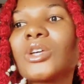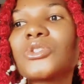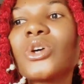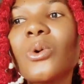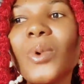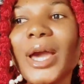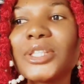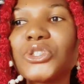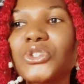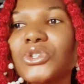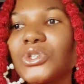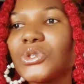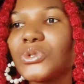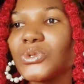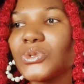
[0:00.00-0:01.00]
so when
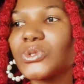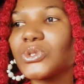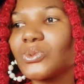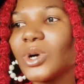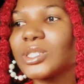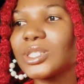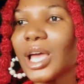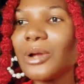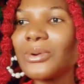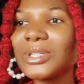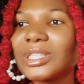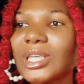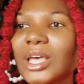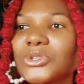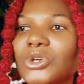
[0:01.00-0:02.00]
to use what I
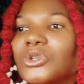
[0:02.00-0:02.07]
wrote here.